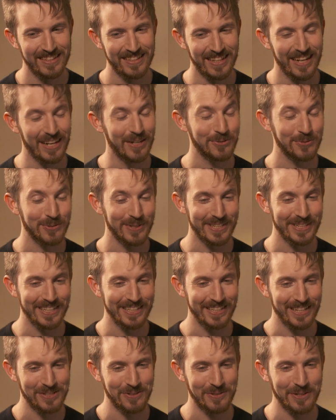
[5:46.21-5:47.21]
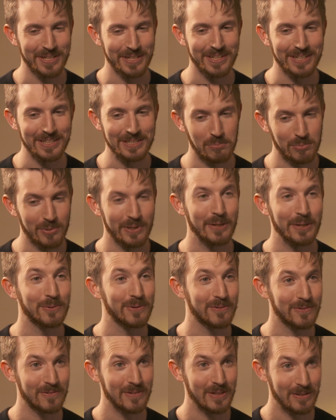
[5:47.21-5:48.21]
Yeah, it was really neat yesterday getting to play
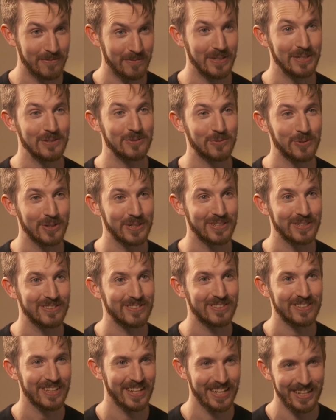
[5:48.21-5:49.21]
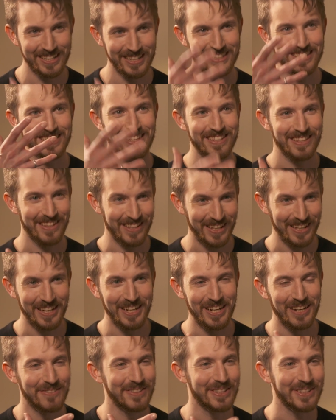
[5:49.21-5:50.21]
with the, the face rigs mm. and the
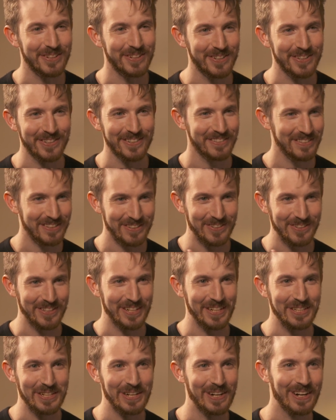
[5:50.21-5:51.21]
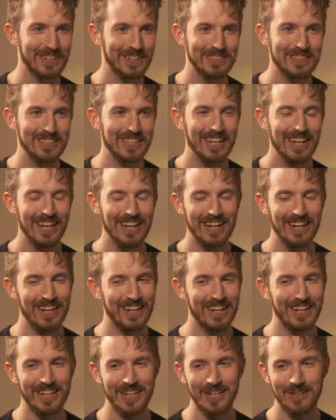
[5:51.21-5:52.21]
cam and the whole the whole nine yards. Yeah,
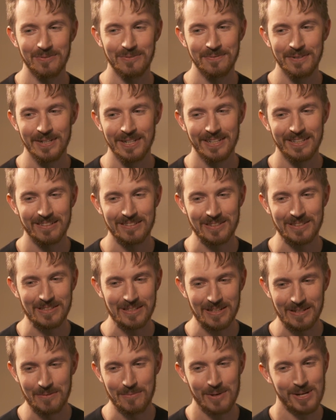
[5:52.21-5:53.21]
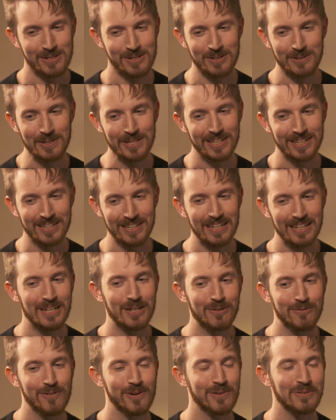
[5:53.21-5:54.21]
yeah. Um, just amazing
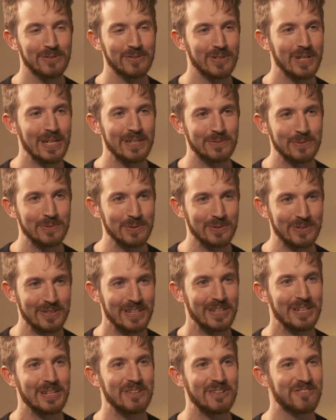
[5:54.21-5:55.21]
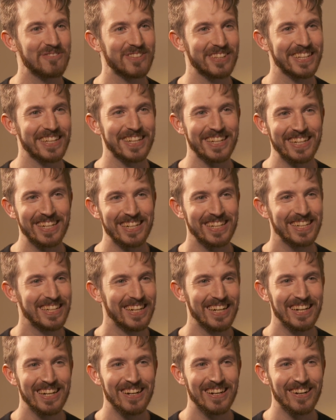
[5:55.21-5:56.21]
how far the software has come. Mm. Like
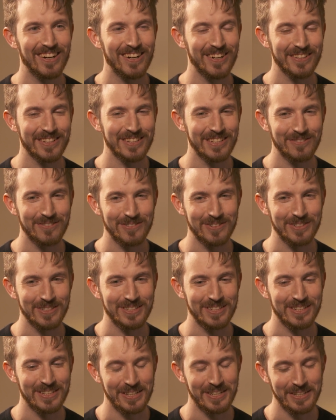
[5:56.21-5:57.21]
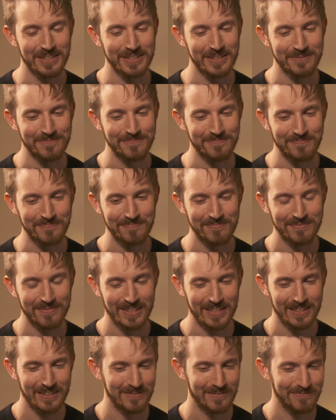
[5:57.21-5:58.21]
all the different, um,
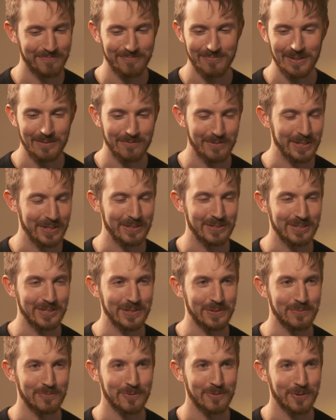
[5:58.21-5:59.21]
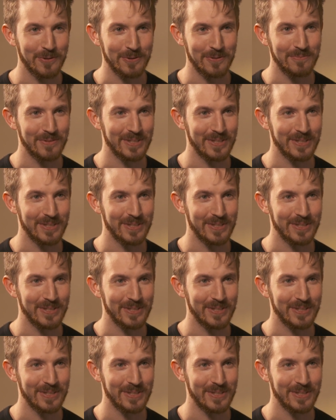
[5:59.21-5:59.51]
I forget the term for them.